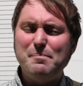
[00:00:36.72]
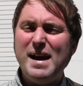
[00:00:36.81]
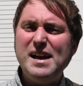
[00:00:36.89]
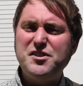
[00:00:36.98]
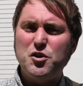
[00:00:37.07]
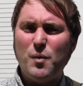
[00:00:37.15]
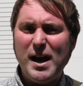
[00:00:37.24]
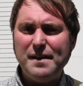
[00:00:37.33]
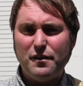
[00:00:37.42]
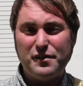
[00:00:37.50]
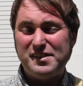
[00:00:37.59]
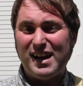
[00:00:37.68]
major
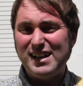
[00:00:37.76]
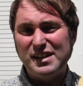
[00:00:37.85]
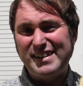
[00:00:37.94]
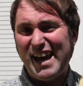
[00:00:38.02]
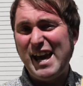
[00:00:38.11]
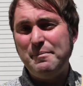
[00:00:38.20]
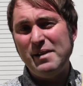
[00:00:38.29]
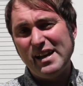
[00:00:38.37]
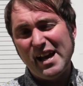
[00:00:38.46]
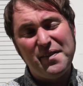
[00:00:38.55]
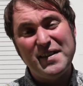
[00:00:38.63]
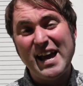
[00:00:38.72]
wave of Italians came
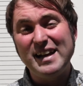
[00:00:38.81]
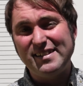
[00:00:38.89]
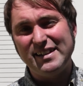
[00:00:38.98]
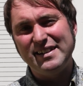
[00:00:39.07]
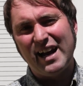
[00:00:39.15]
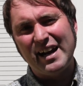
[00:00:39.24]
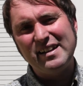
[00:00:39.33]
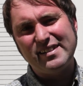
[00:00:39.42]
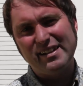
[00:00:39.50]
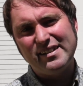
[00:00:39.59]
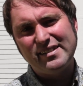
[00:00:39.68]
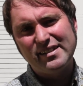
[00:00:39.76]
here in the eighteen
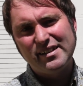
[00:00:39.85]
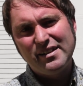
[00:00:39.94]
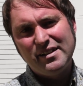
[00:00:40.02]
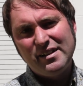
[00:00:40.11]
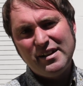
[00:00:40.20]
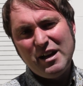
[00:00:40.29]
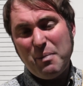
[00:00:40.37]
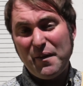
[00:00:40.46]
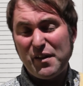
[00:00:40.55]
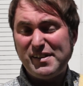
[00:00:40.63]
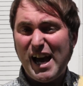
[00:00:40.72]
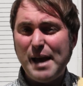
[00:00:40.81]
nineties. By
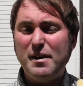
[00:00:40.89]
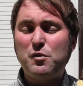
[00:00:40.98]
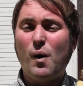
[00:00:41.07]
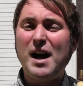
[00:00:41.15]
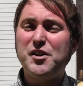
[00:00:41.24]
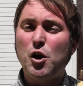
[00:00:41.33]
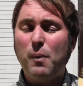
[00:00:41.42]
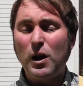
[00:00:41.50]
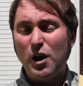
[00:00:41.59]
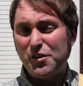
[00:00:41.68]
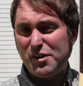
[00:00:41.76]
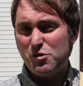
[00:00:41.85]
the time Eduardo
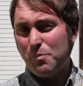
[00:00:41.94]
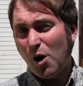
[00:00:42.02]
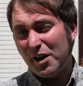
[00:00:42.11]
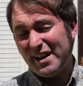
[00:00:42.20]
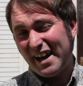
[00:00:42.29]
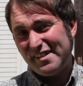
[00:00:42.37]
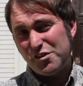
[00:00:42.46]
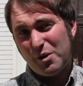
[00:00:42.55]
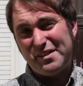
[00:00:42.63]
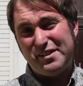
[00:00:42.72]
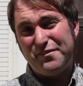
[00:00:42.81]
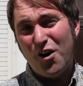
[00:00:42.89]
Paolozzi was born in nineteen
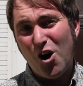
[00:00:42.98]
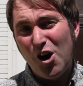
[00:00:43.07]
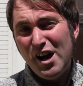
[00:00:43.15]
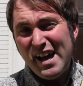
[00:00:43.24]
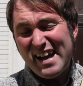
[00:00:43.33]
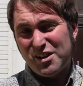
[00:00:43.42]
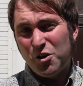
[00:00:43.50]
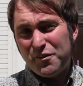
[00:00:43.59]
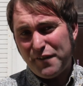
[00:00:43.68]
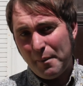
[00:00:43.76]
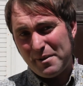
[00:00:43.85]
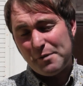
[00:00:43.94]
twenty-four, his own
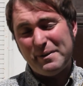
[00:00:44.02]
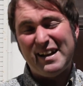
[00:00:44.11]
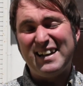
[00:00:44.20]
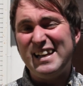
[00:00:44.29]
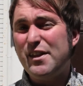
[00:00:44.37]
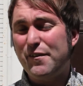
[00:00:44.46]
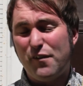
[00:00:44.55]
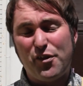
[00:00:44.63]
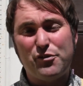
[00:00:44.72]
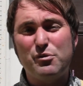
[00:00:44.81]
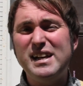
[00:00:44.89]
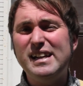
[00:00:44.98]
family had been in Leith for
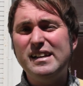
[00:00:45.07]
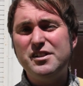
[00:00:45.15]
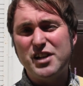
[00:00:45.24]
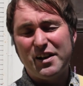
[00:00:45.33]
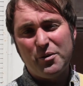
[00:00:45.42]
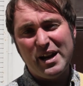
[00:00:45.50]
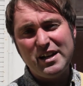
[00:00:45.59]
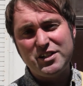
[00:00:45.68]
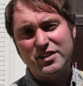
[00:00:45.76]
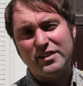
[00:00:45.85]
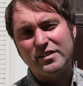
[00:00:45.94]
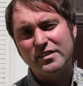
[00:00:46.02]
three
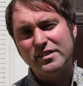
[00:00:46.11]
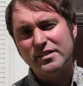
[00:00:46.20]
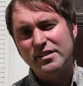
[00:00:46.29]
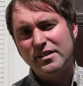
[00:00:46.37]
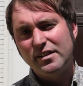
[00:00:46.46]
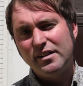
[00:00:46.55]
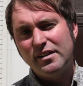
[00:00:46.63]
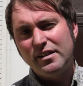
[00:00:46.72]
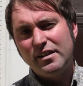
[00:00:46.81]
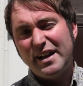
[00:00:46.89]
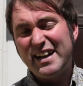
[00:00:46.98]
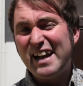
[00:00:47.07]
generations.
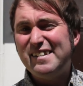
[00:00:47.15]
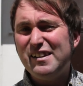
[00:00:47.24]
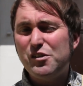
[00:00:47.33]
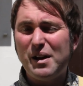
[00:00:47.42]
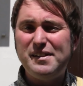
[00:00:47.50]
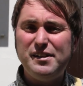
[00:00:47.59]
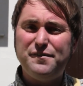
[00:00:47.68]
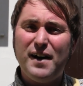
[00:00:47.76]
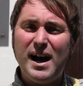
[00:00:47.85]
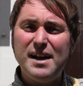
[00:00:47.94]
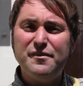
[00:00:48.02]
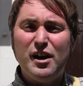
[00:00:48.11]
In nineteen
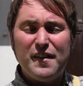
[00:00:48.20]
twenty-five,